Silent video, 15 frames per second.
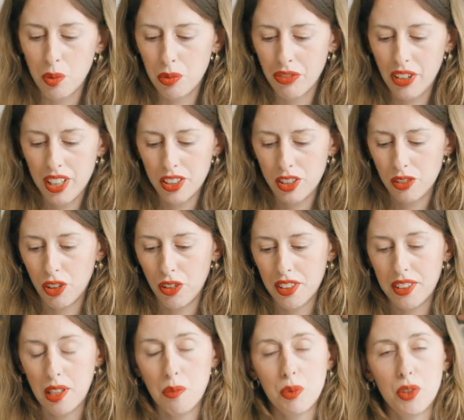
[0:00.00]
provided you've got the
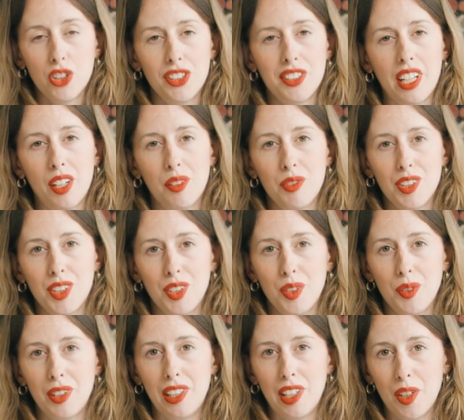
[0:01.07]
temperature down
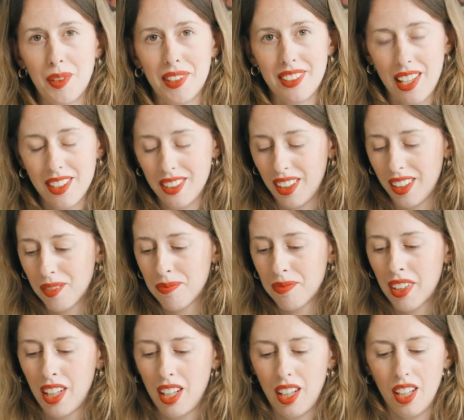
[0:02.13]
to the lower setting
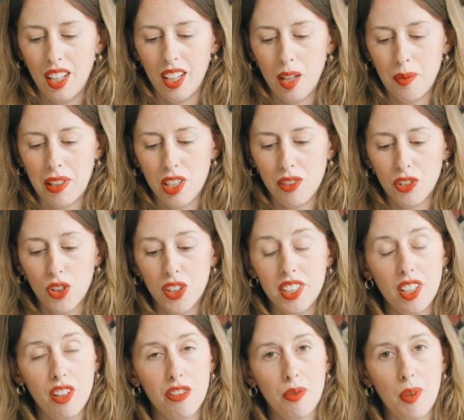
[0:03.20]
and you've got
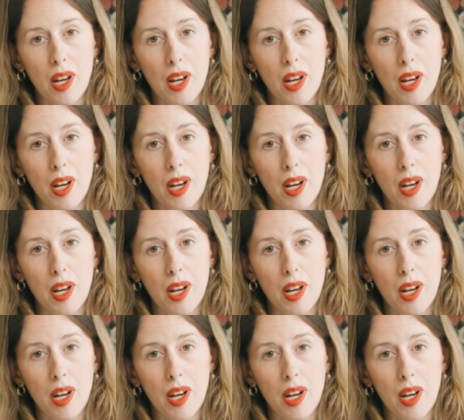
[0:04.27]
enough